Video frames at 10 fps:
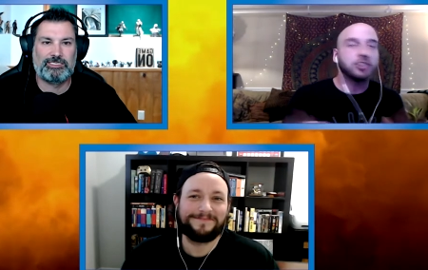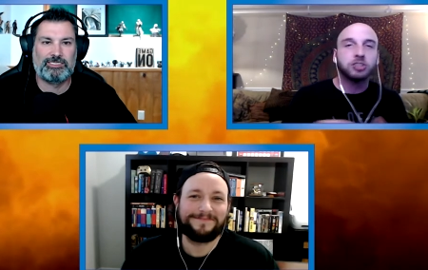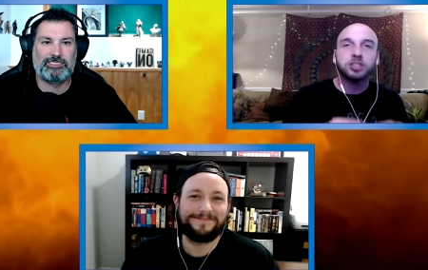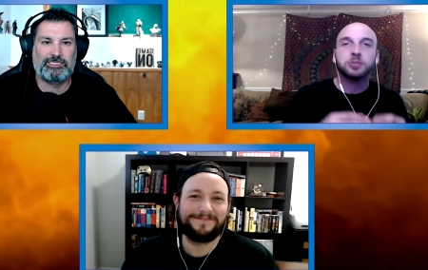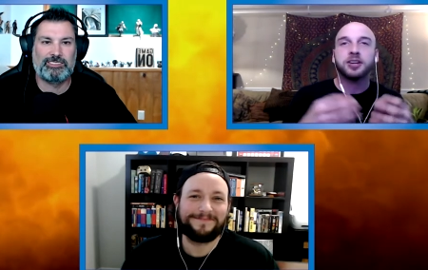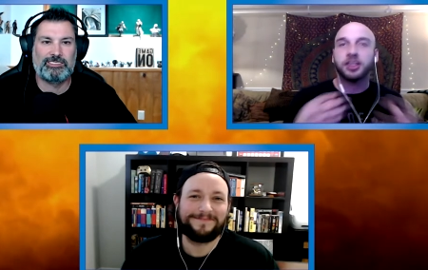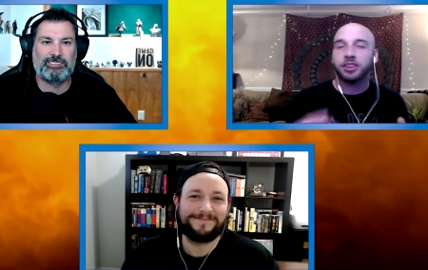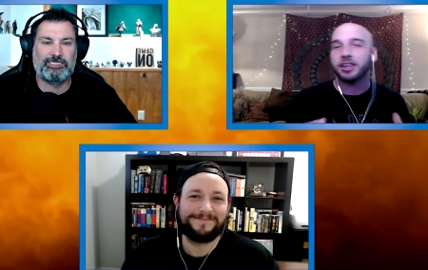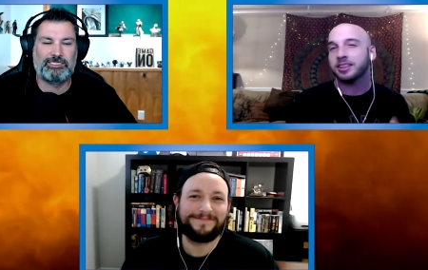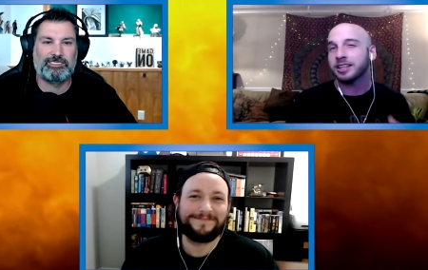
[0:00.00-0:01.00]
Speaker 1: it's just
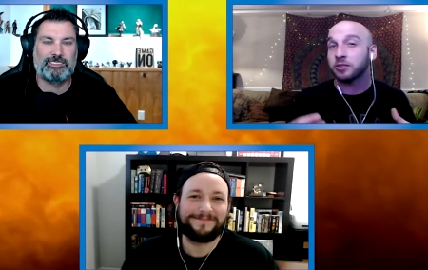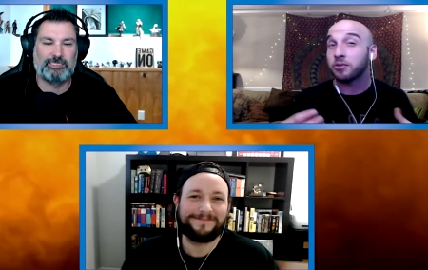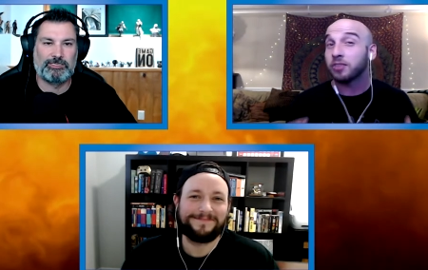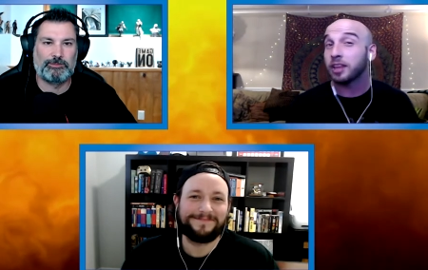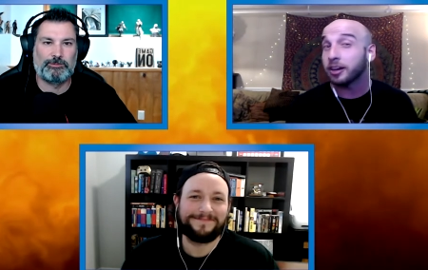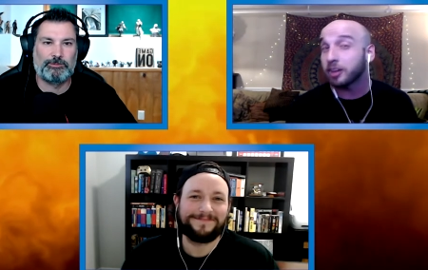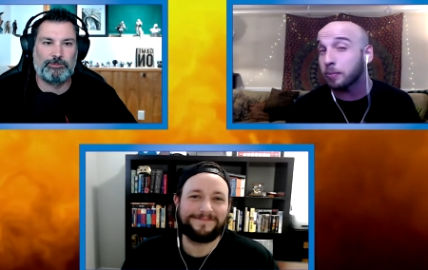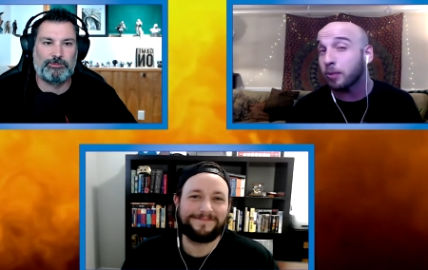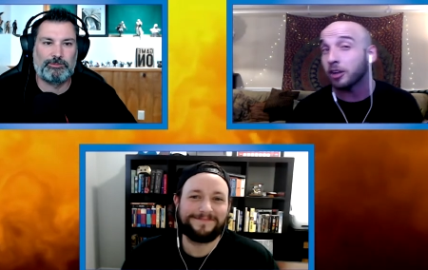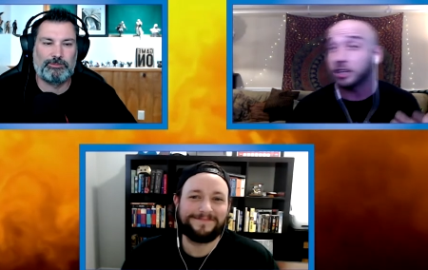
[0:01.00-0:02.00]
been a thing that's
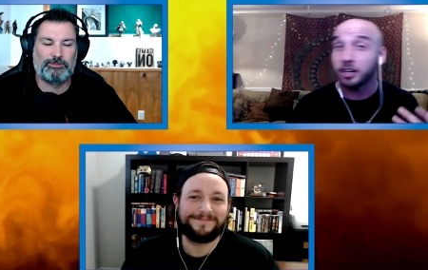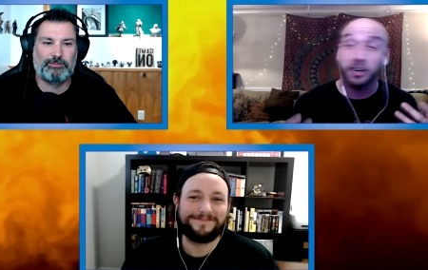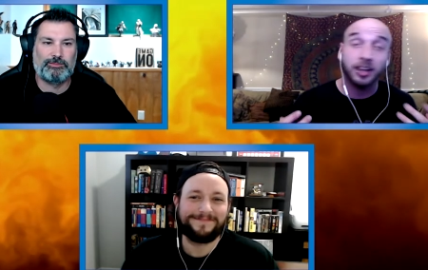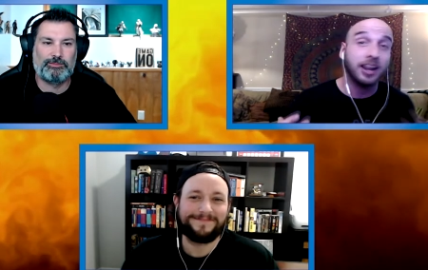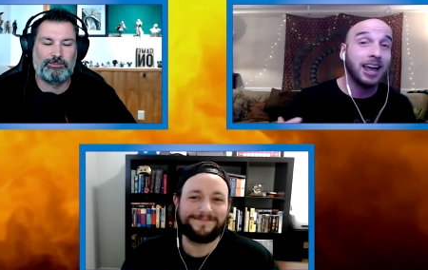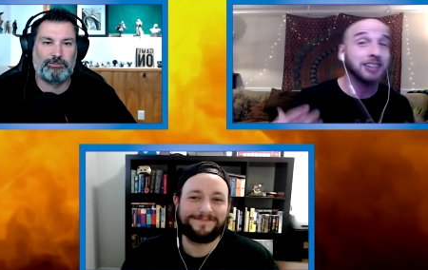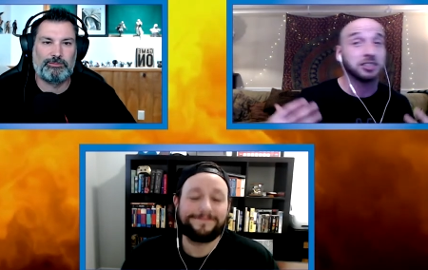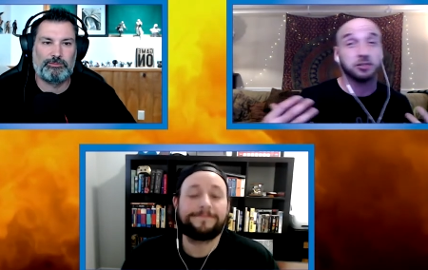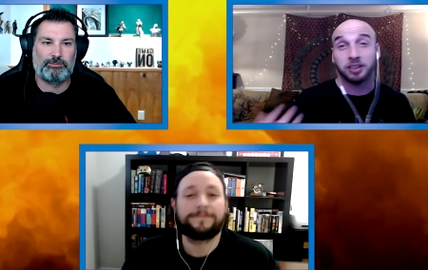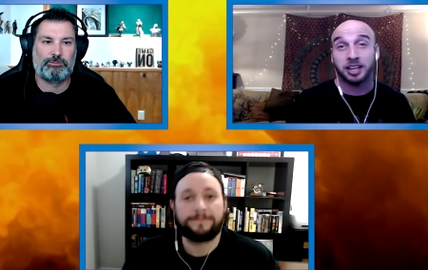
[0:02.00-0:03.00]
flared up on the internet
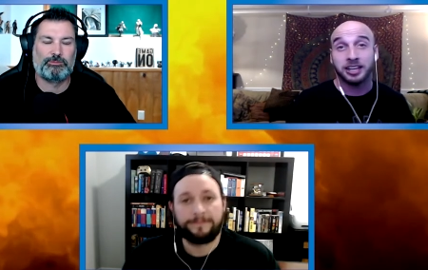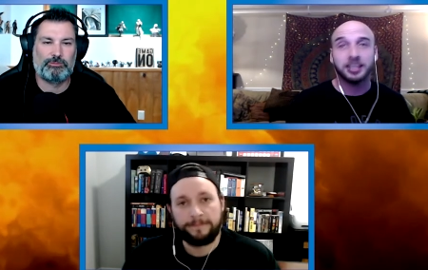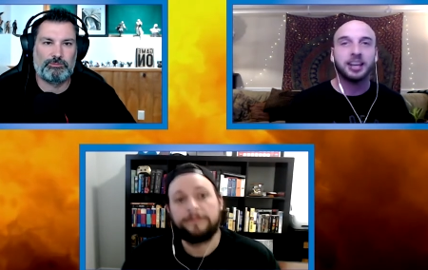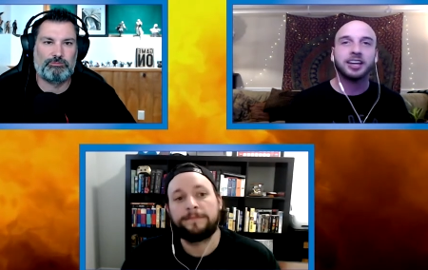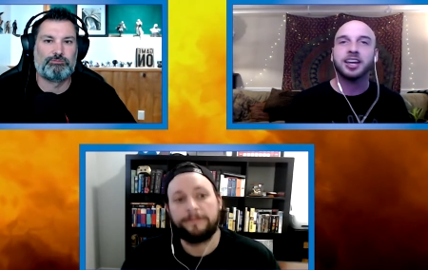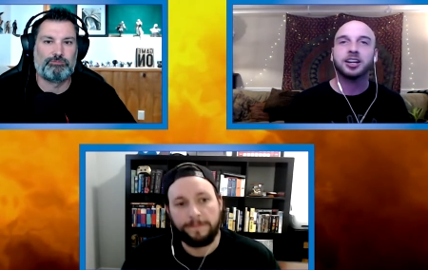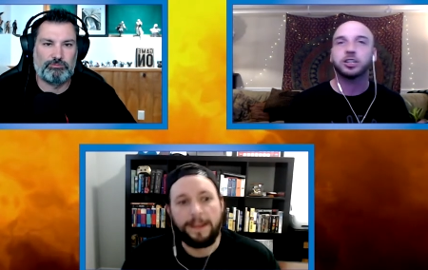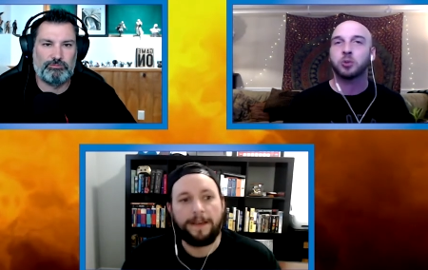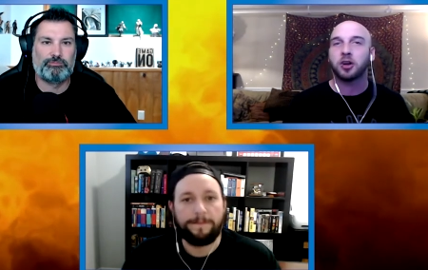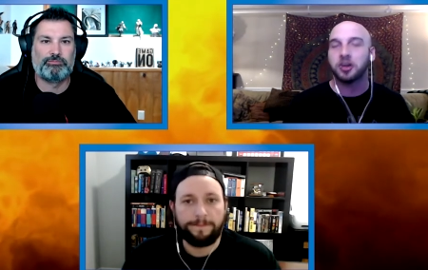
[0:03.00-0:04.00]
as of late that I
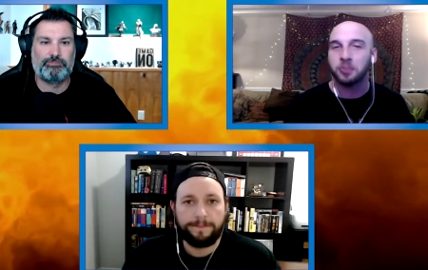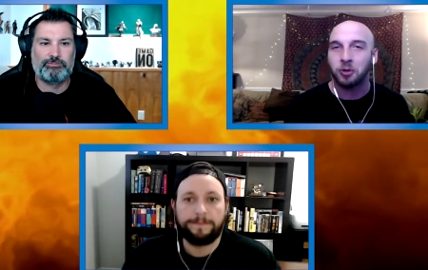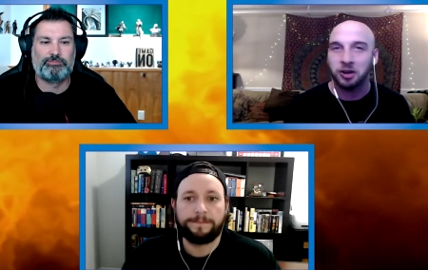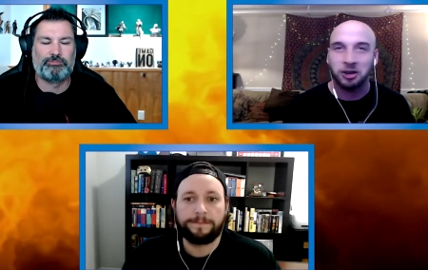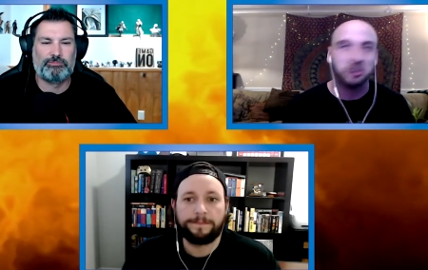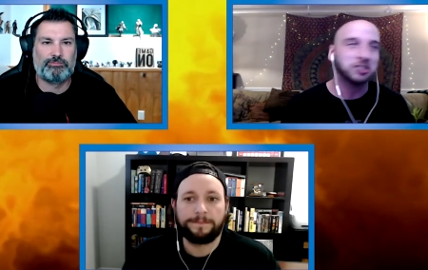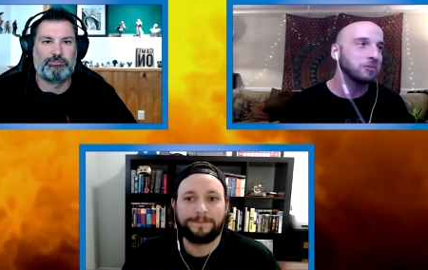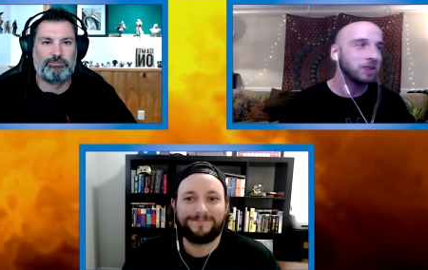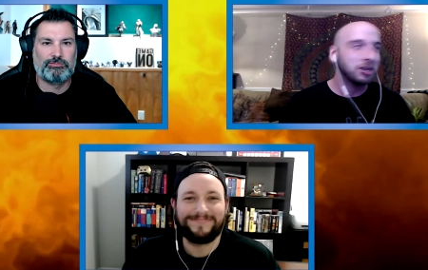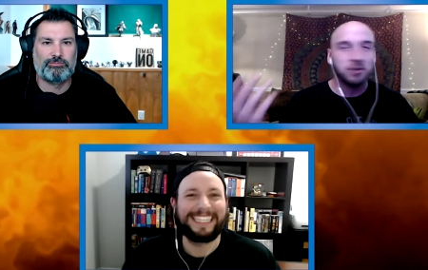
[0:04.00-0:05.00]
kind of just wanted to point
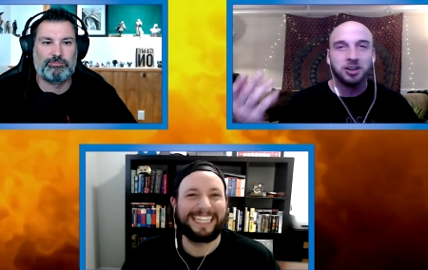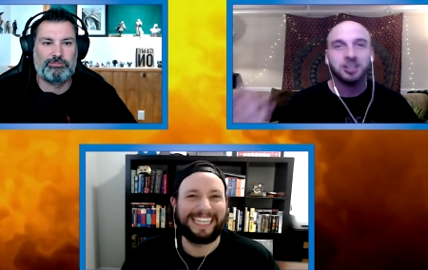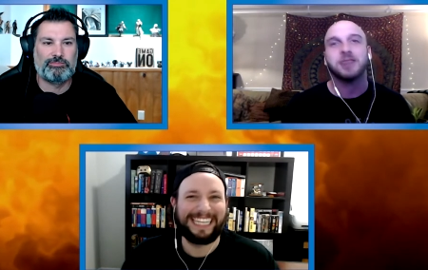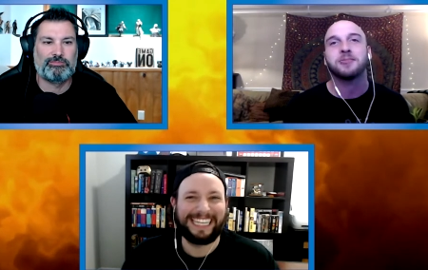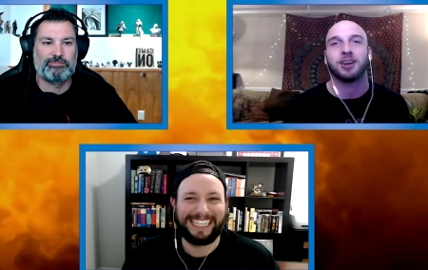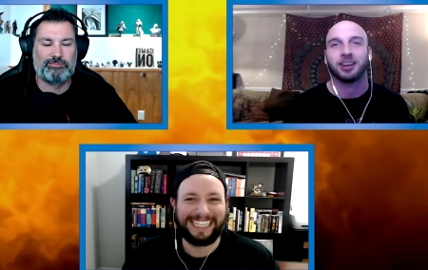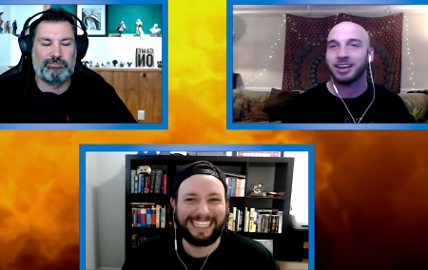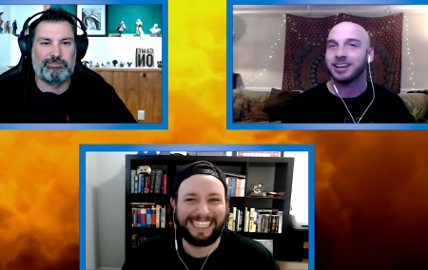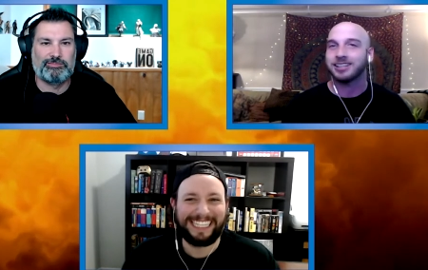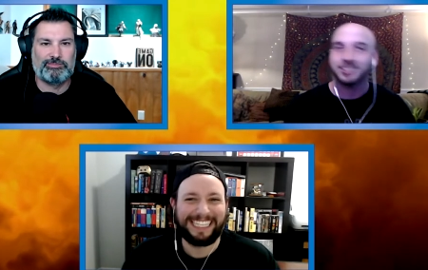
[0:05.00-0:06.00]
out because I'm like, well,
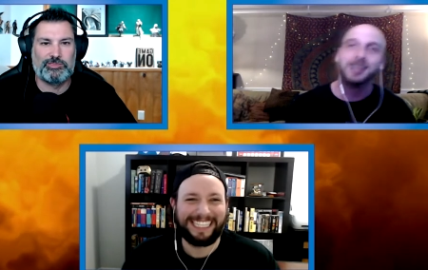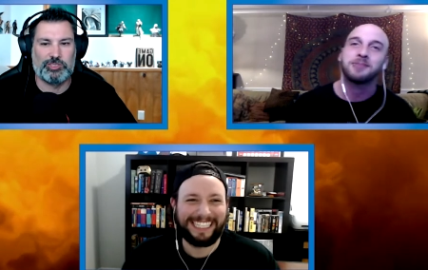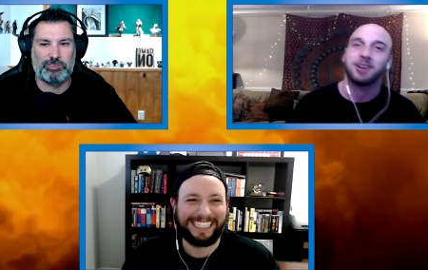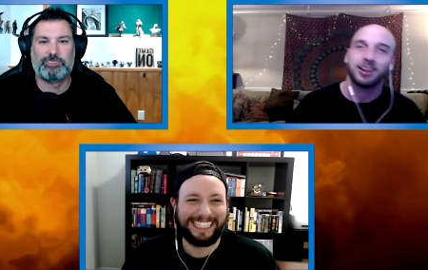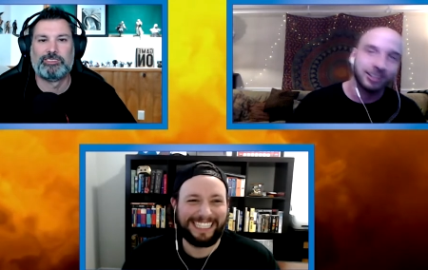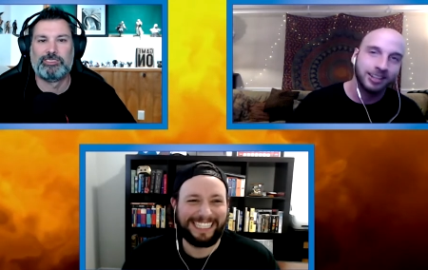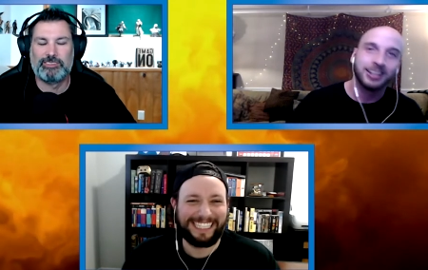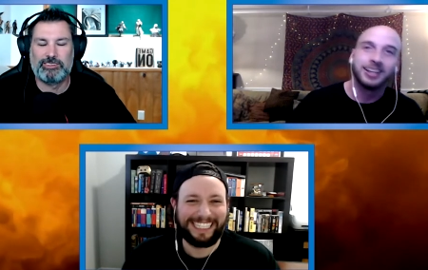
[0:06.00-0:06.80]
come on, guys, sure. come on.